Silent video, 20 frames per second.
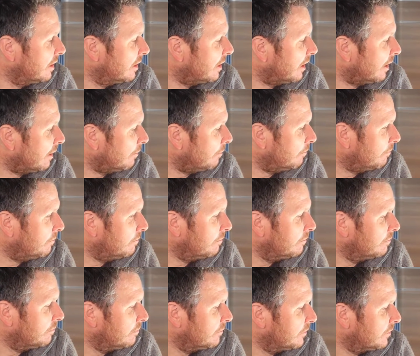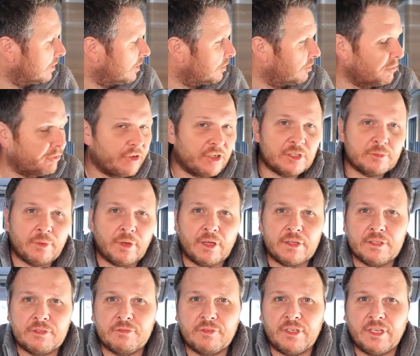The first part of
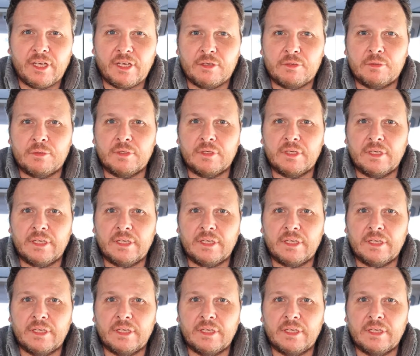this video